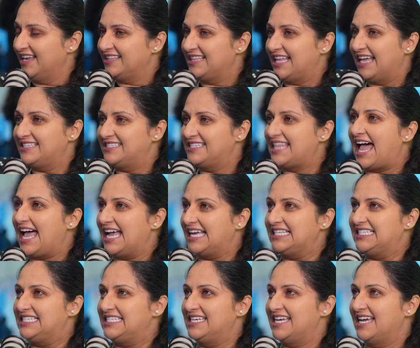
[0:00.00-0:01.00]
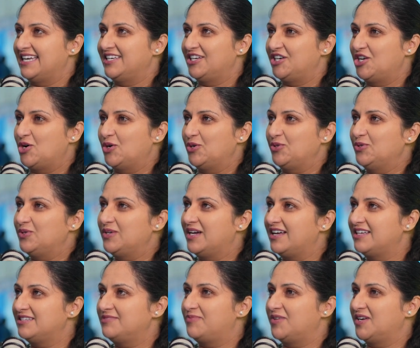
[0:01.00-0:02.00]
That's the idea. You know, you
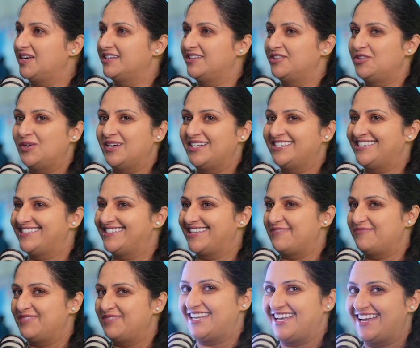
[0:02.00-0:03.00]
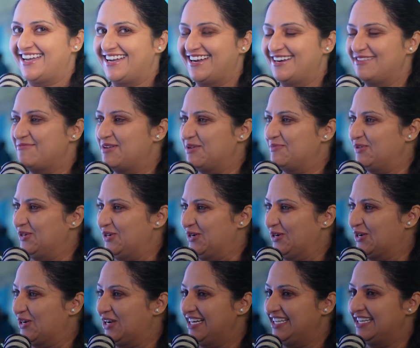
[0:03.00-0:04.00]
guys bring new ideas. I I remember your
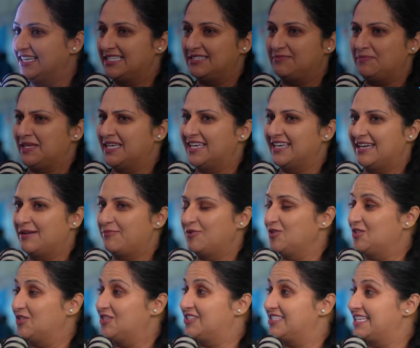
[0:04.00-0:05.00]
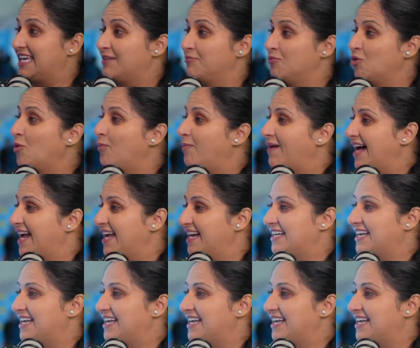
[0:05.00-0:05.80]
colleague speaking about this mobile